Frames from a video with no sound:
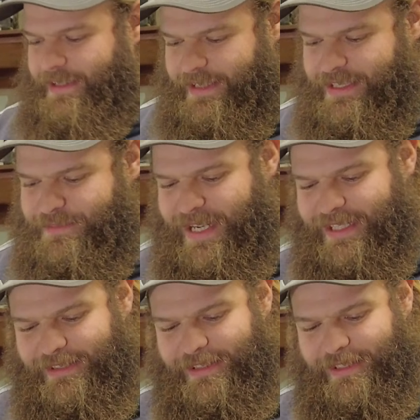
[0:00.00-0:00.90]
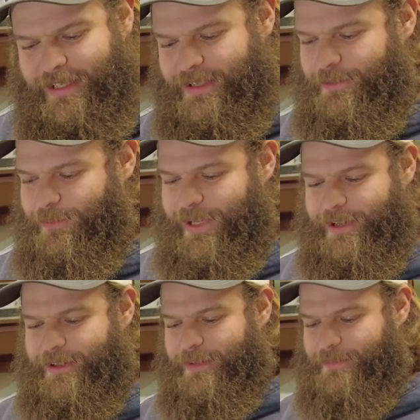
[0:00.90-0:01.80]
this might look
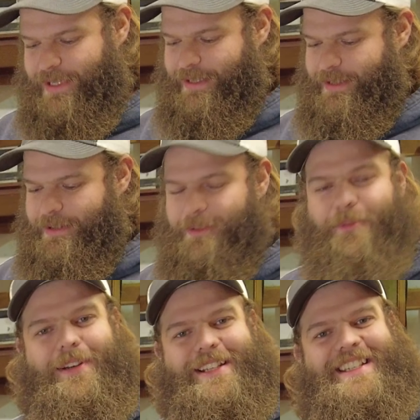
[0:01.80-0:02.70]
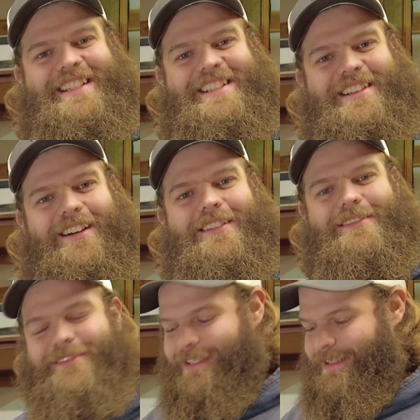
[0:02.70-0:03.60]
weird, but when it's
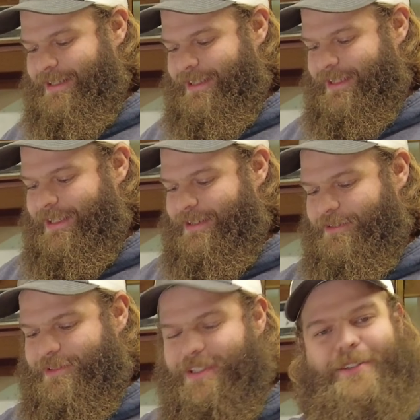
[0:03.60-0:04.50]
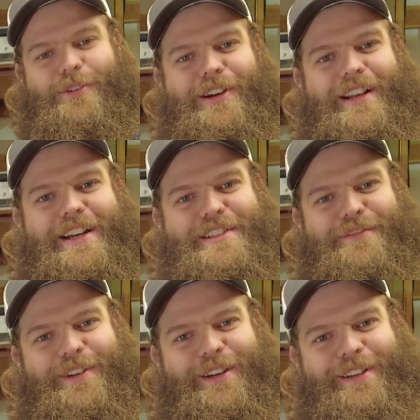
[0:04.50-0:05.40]
installed, you know, it's an organizer
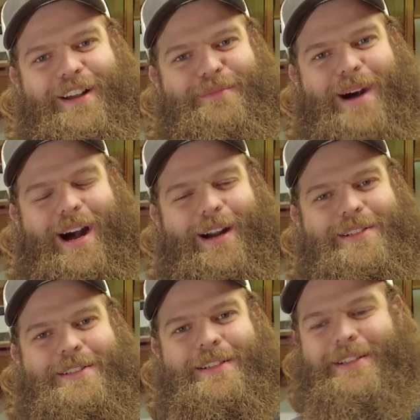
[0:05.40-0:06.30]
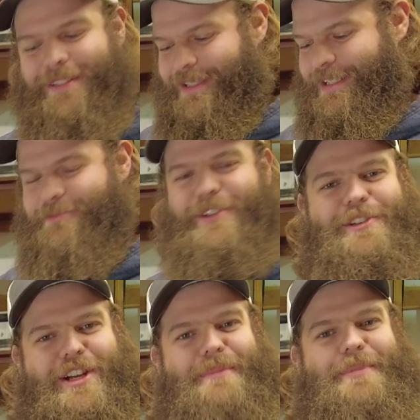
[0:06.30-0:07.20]
for your glove box. So when
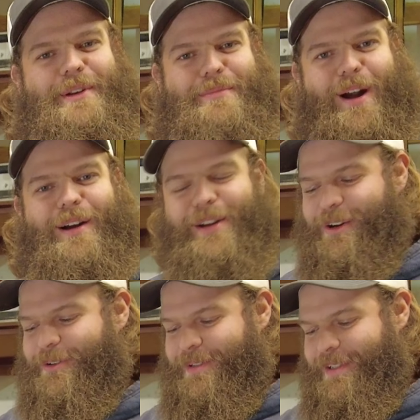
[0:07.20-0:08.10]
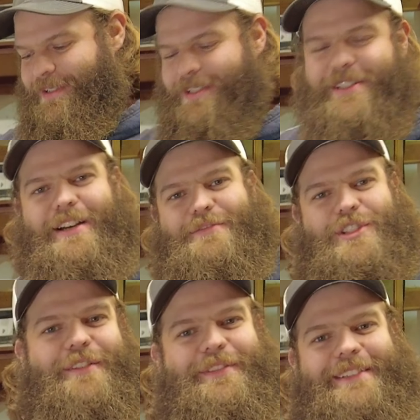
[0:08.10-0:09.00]
you're jumping your Bronco, stuff's
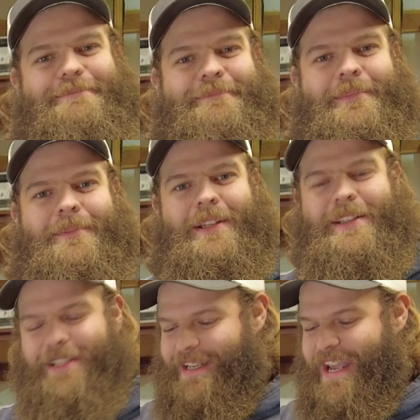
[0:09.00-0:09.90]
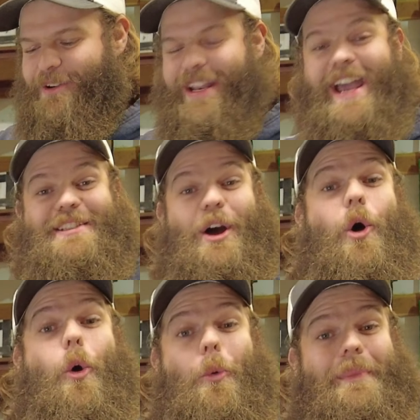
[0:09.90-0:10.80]
shifting. Now it has a
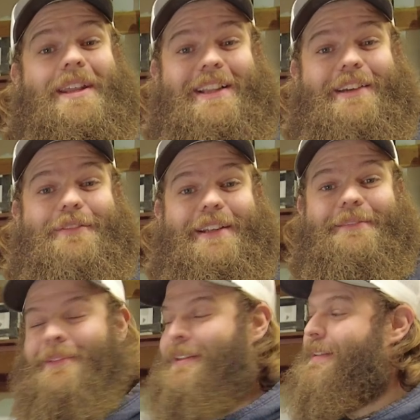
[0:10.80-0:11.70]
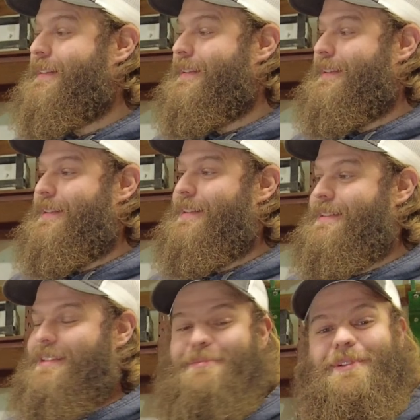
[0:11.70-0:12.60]
home to live in.
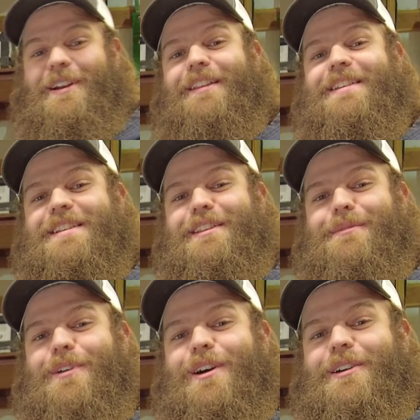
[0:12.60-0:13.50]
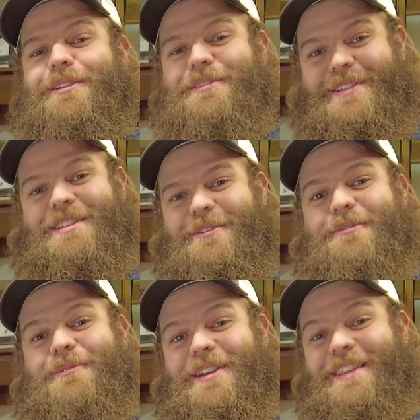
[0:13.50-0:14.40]
Let's put all this in the Bronco and see
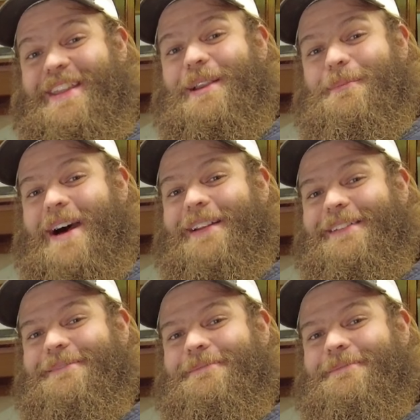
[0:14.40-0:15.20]
what we think about it.